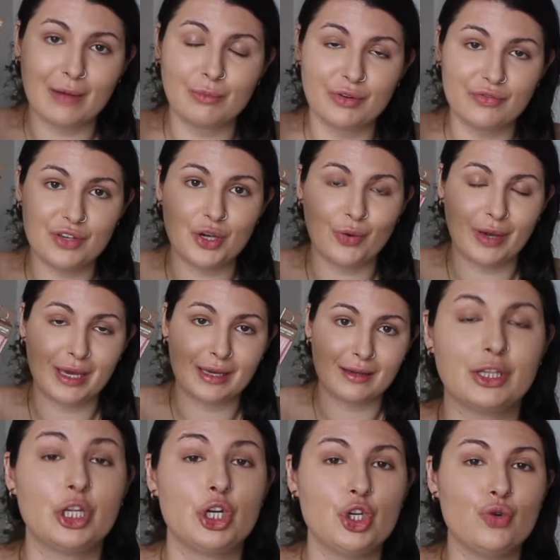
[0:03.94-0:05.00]
am reviewing
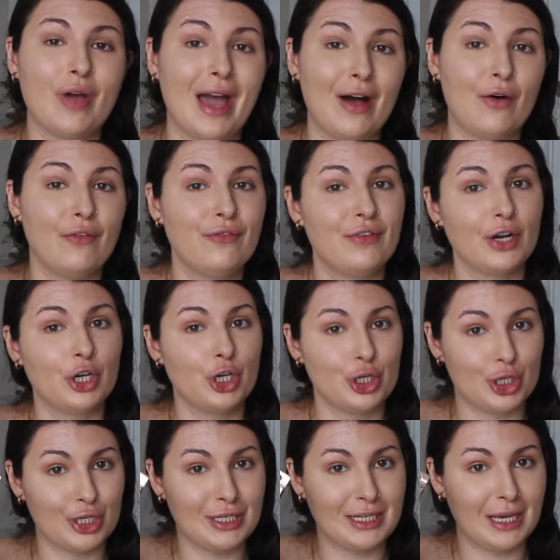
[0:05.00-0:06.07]
the new e l f
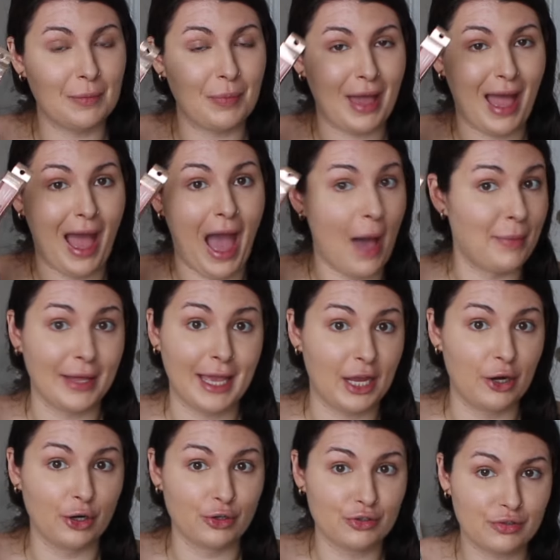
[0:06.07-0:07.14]
cushion tip
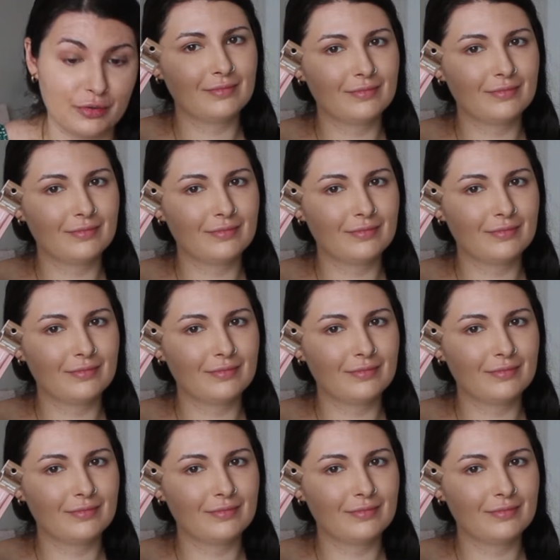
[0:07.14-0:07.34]
applicators.